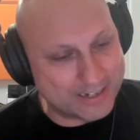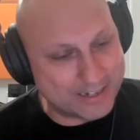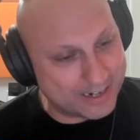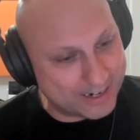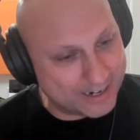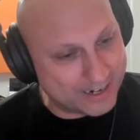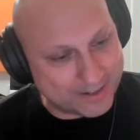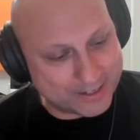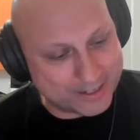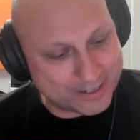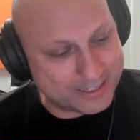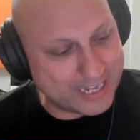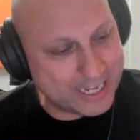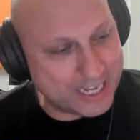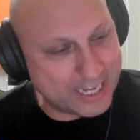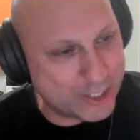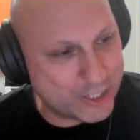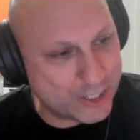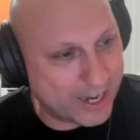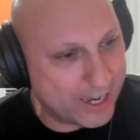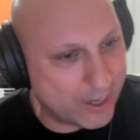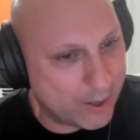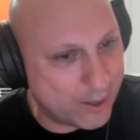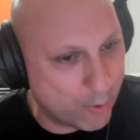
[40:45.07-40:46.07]
and another
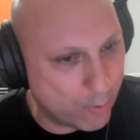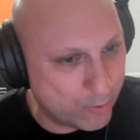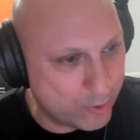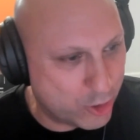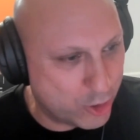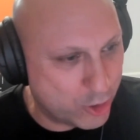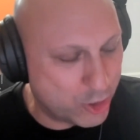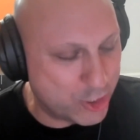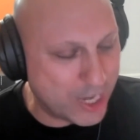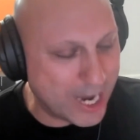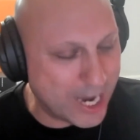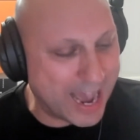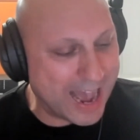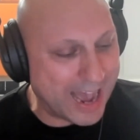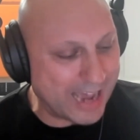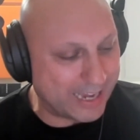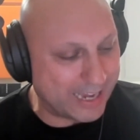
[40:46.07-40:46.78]
DJ called Shaq.